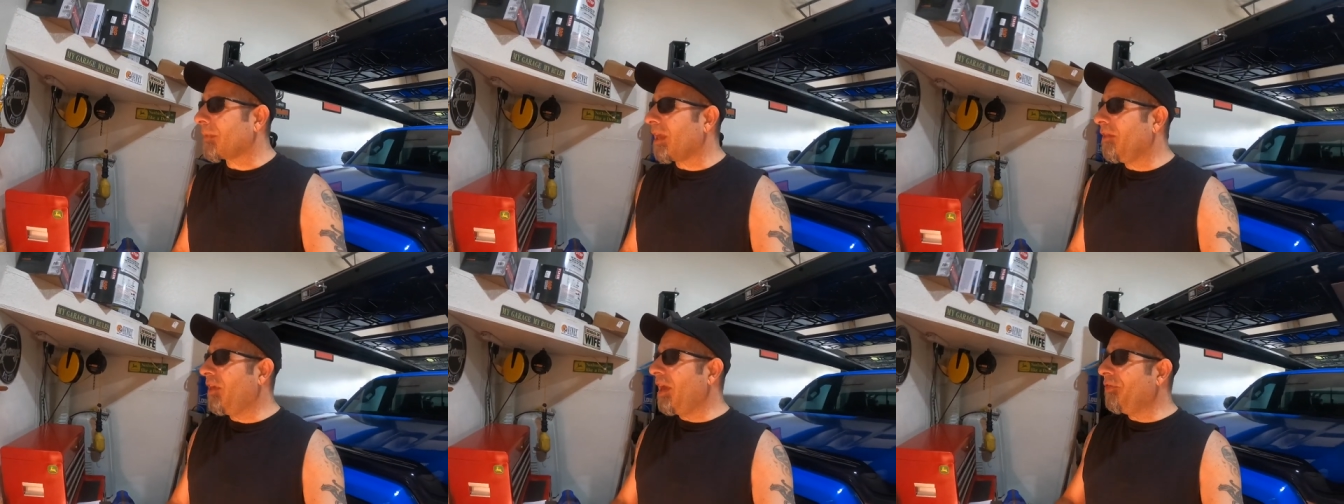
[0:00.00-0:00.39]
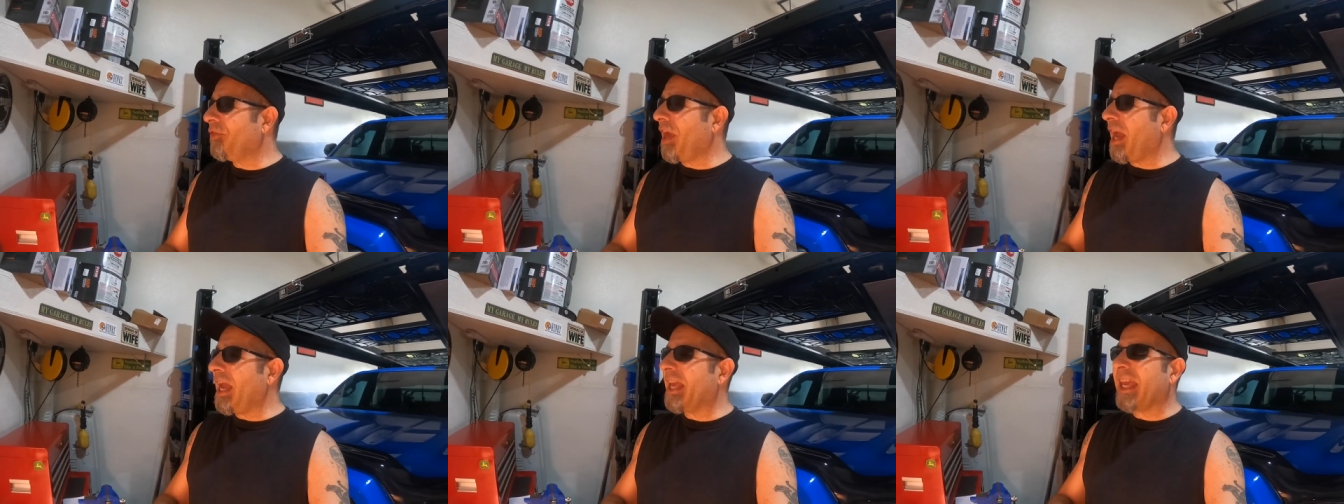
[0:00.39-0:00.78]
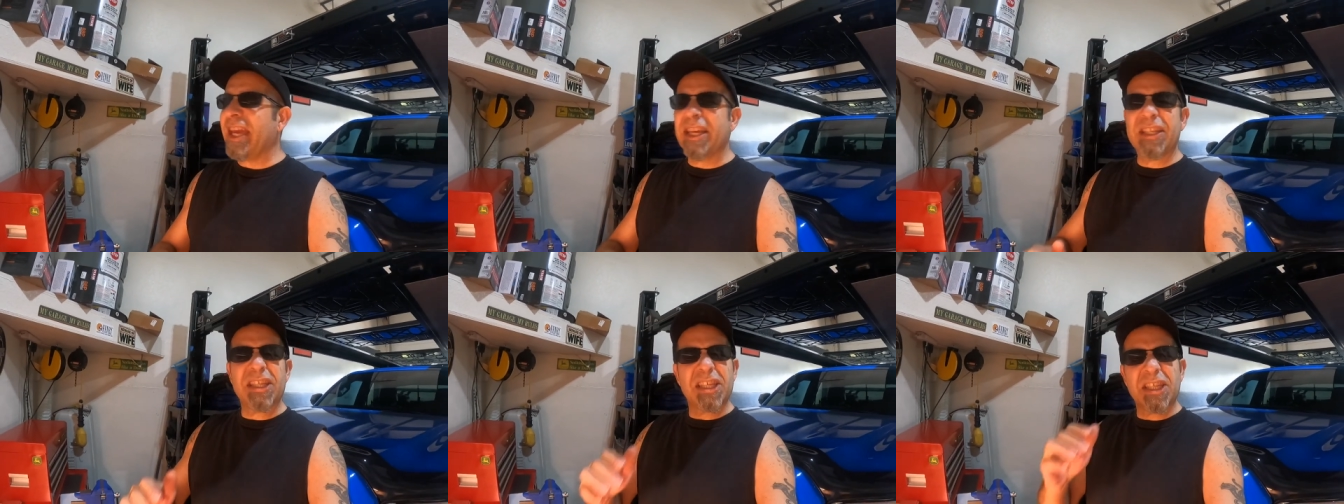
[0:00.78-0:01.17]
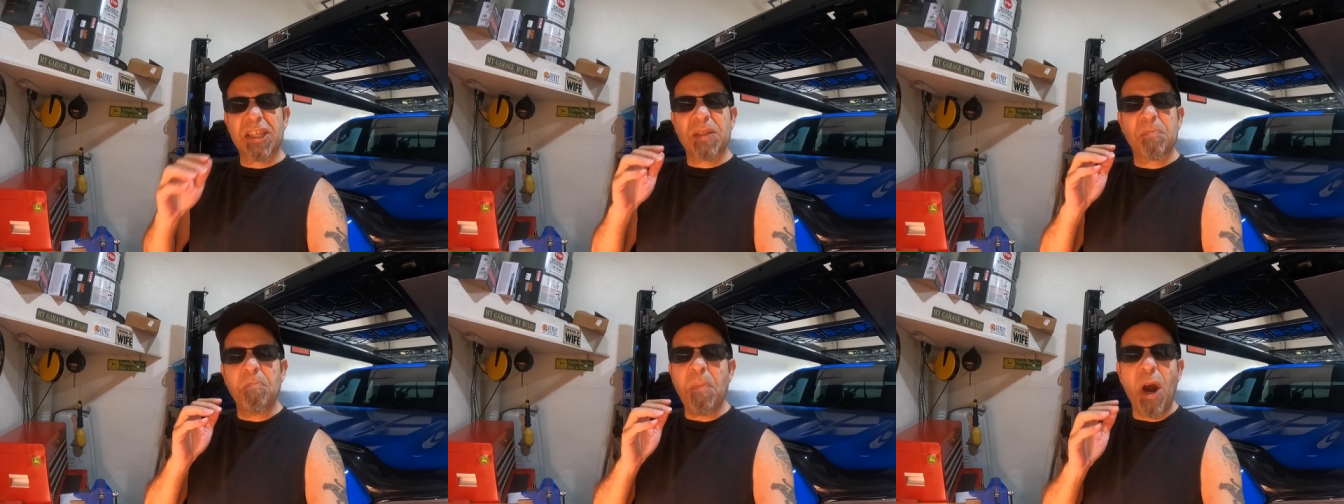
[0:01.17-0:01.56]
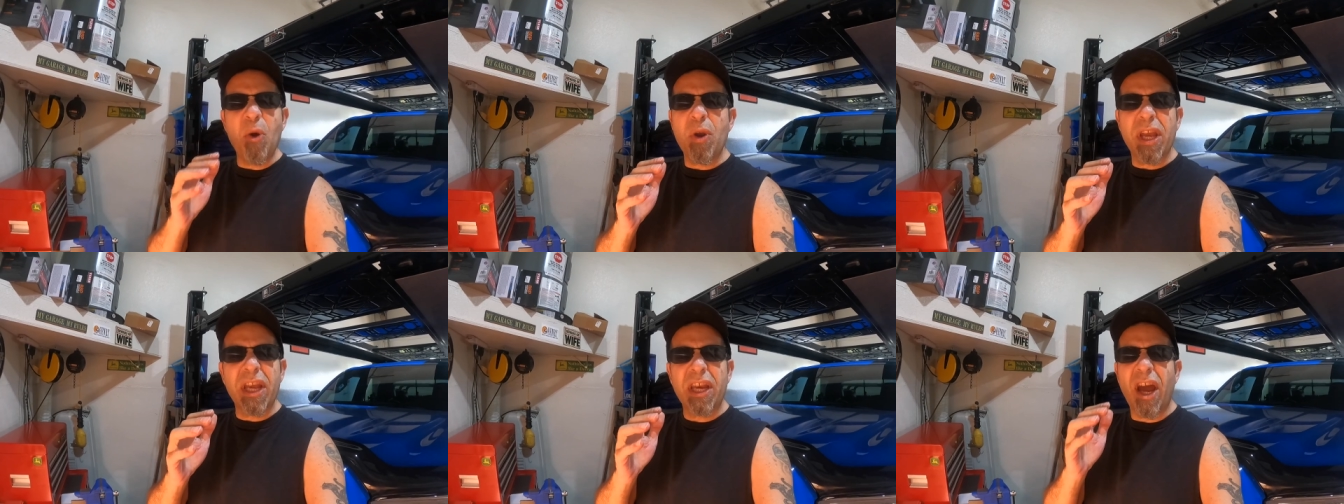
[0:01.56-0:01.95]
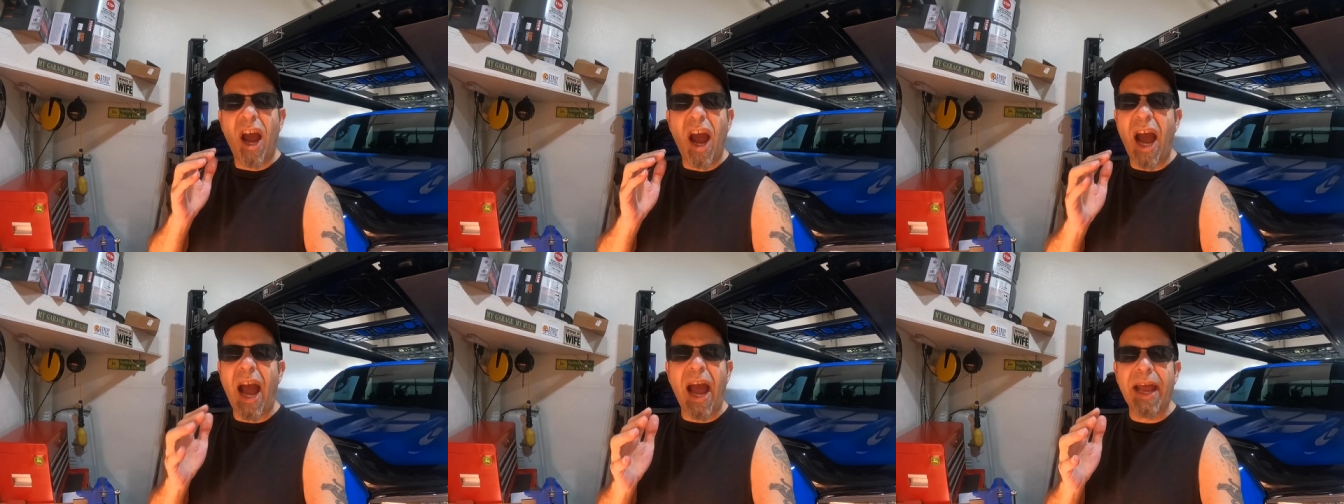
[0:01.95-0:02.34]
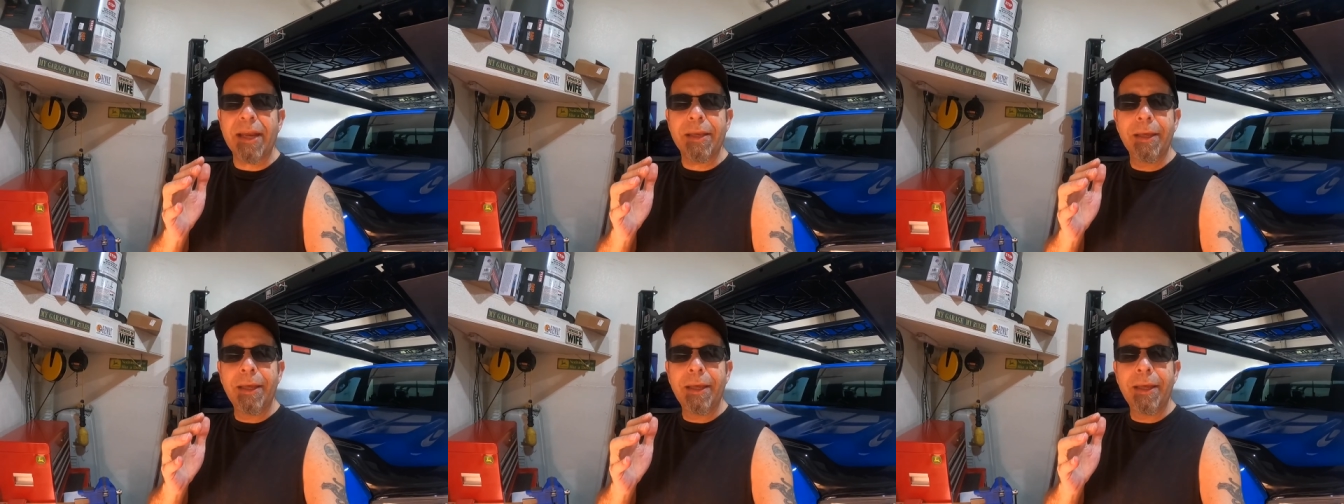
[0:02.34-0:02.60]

they think it's smoking hot.